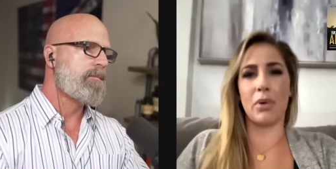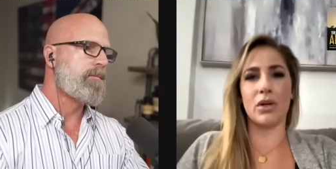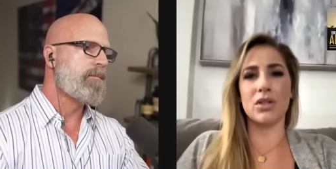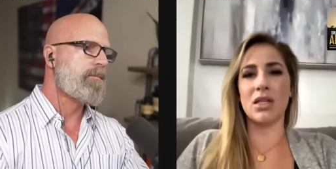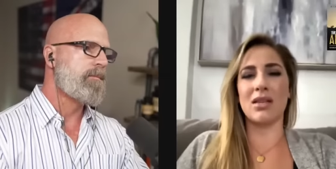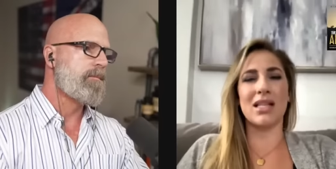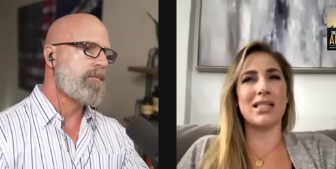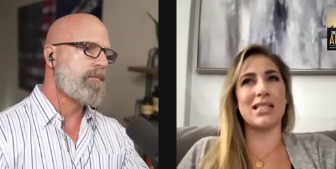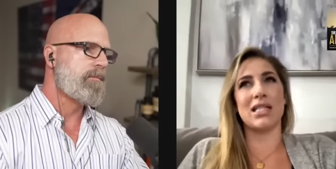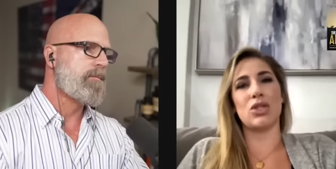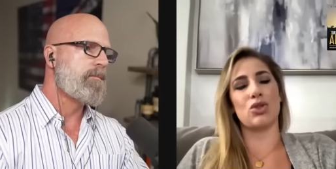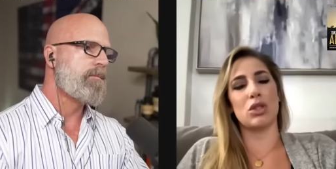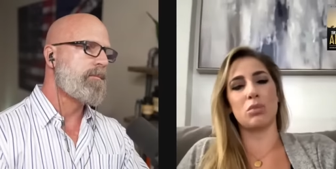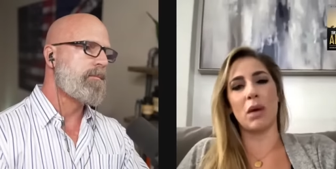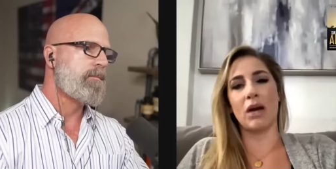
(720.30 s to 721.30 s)
Speaker 1: person. That's
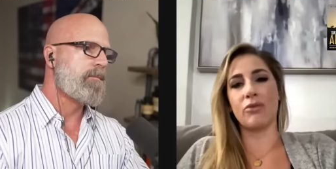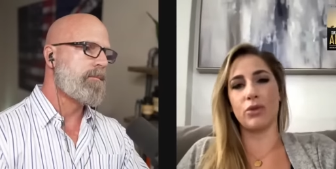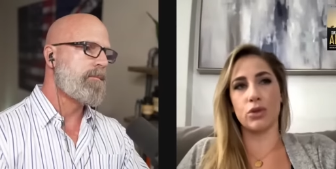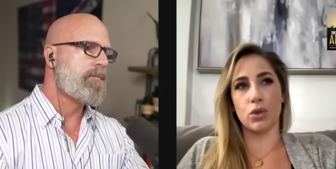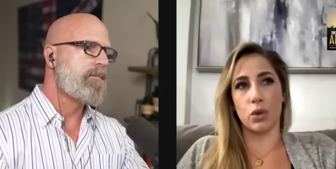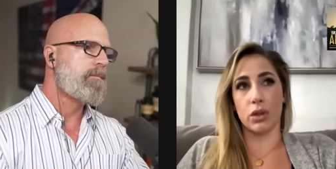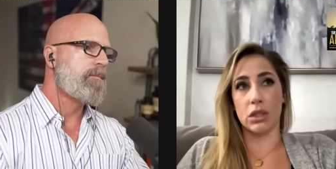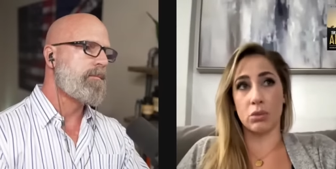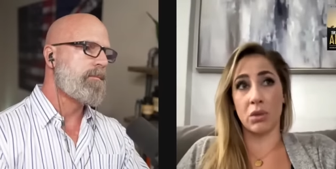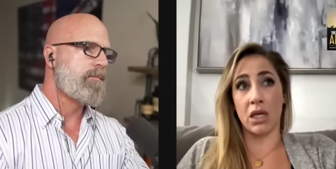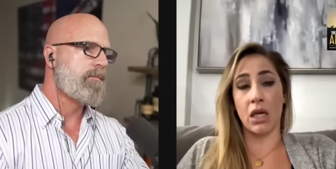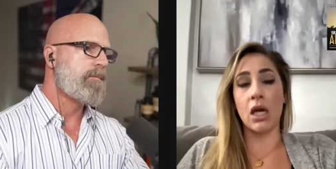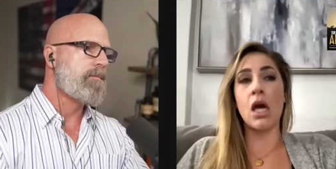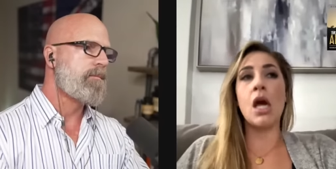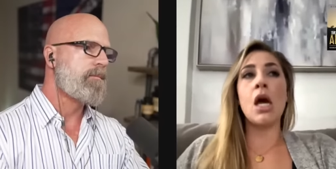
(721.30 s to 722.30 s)
disrespectful towards
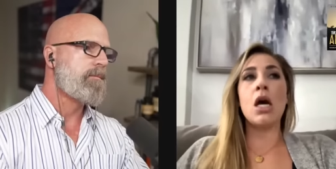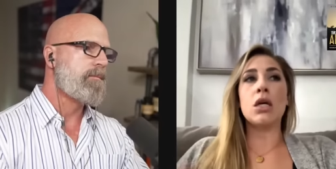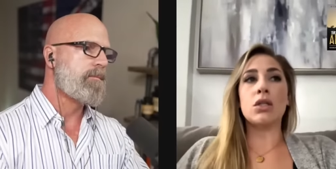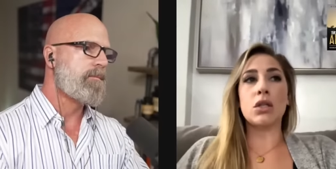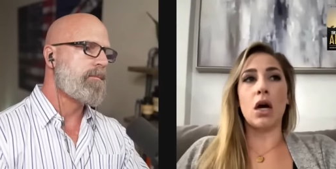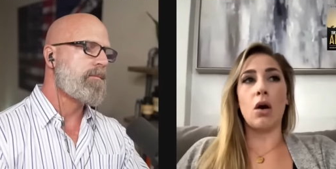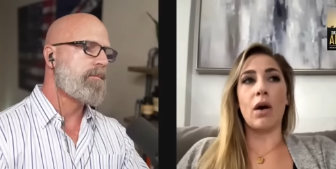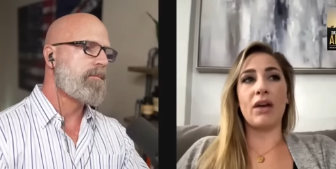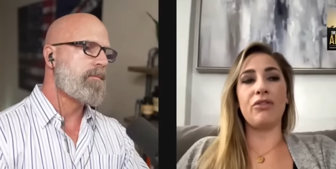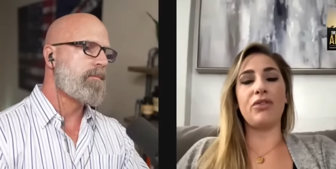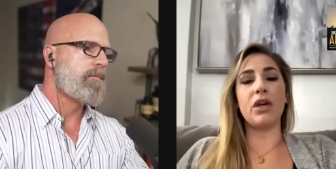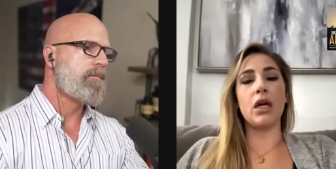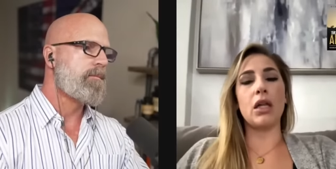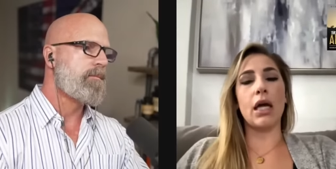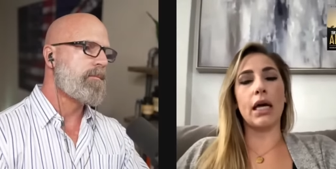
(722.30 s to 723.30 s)
me. So I
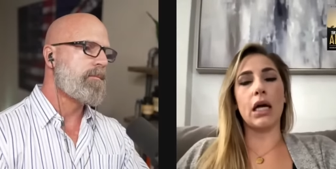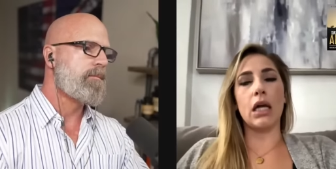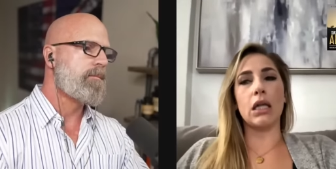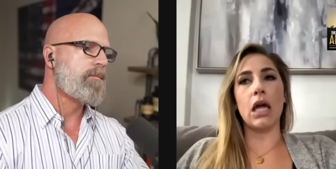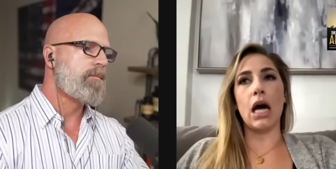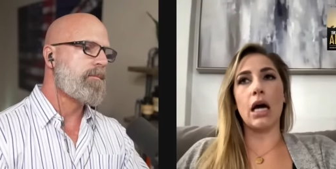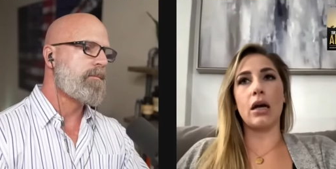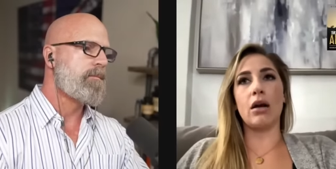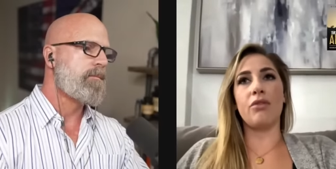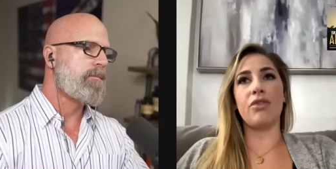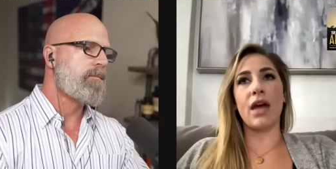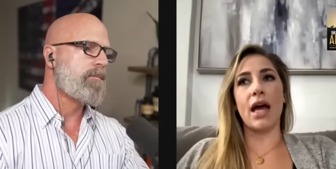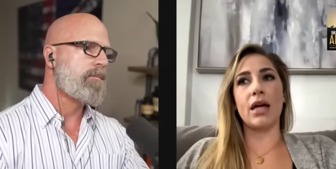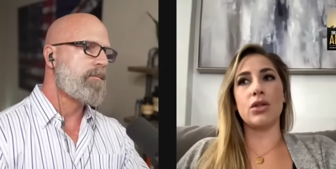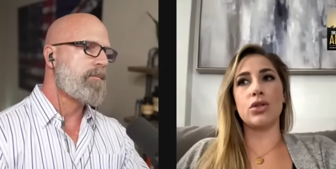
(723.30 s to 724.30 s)
feel like a lot of
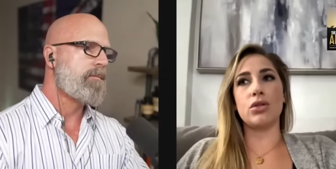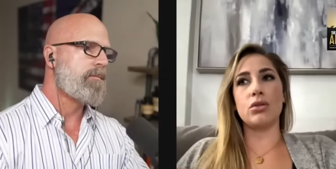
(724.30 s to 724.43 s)
that